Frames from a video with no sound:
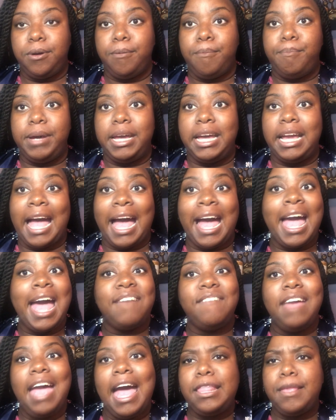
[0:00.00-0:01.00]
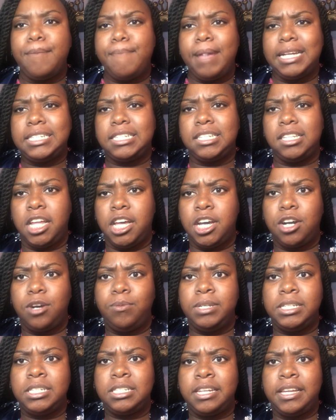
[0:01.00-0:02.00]
But I haven't had the best luck
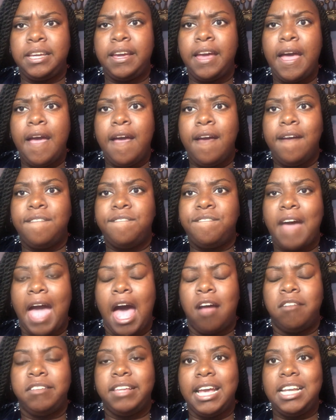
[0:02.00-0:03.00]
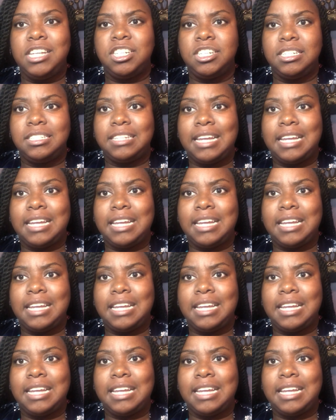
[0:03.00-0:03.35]
with stick foundations.